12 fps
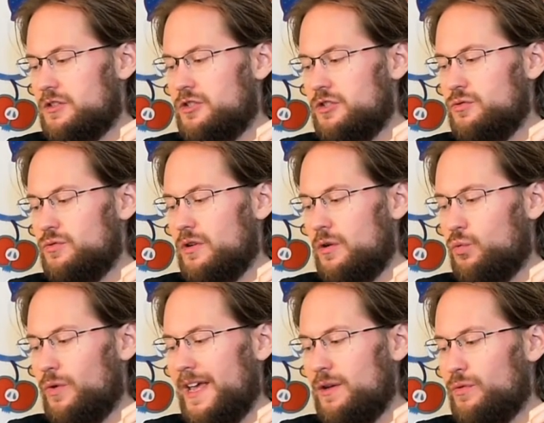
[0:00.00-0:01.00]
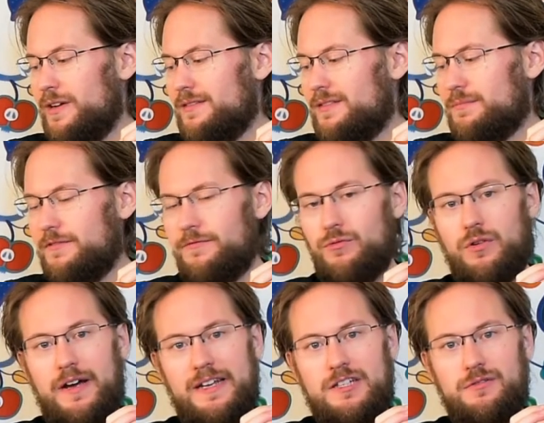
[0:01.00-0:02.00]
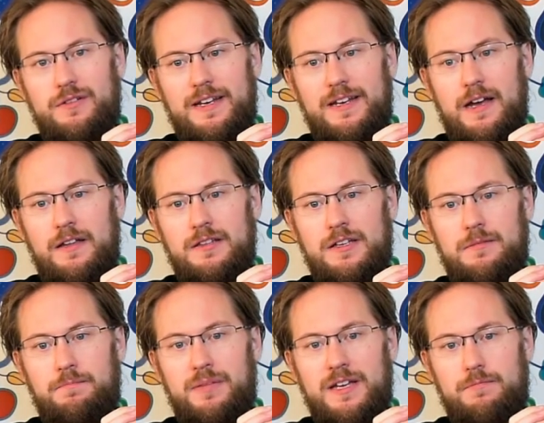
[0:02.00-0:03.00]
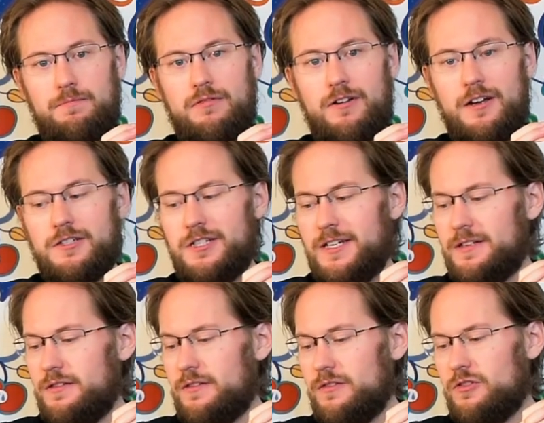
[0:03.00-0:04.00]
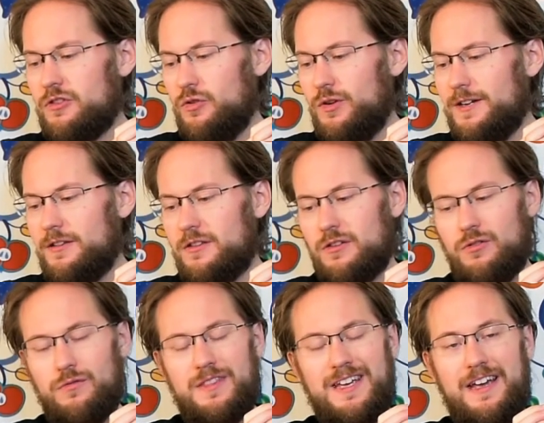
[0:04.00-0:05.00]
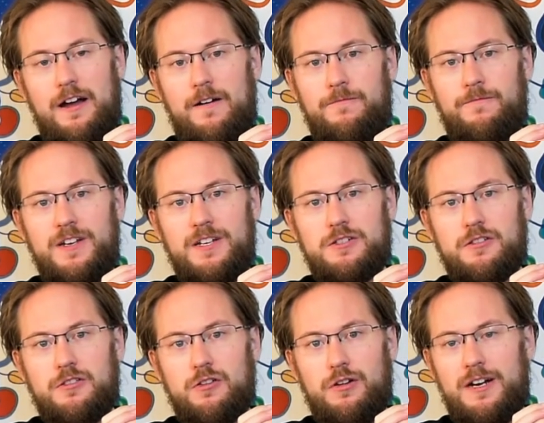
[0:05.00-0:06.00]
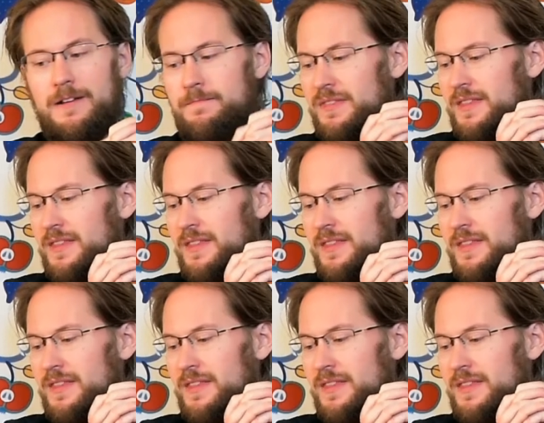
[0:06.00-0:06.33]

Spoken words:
do away with before I do any other bigger projects and so on, so they are finished and so on.